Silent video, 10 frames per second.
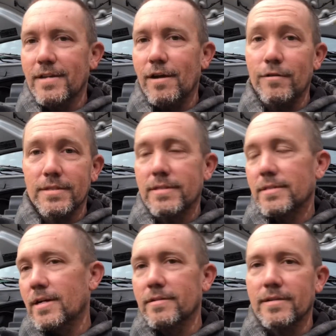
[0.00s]
that I, all season
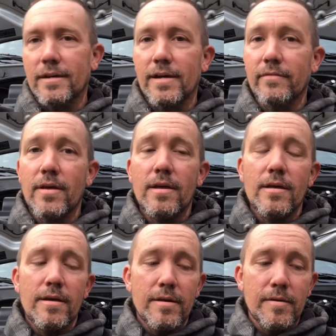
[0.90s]
tires that I have.
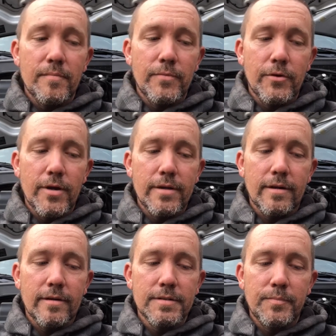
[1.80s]
Um, they're great
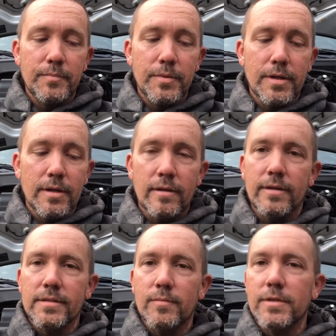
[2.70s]
tires, but uh,
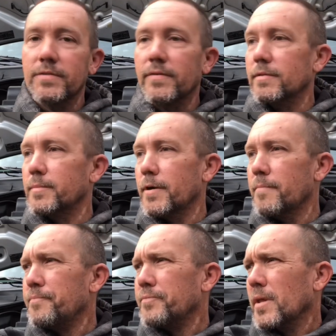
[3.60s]
that's not what this video is about.
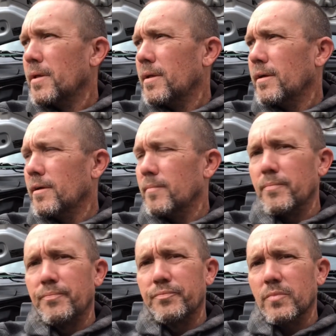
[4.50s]
Um,
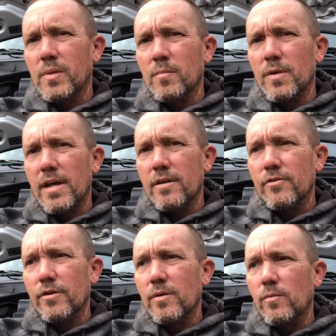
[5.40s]
but yeah,
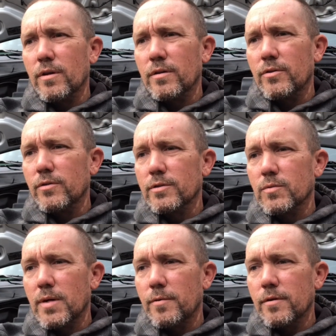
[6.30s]
you're going to want to do your
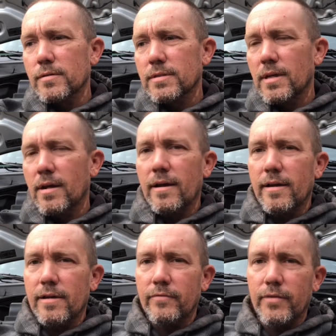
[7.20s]
sway bars. I
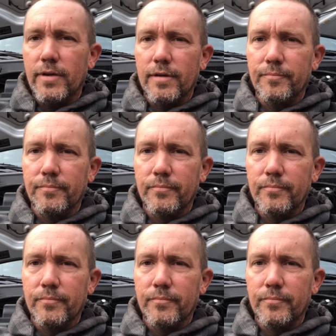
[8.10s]
have uh,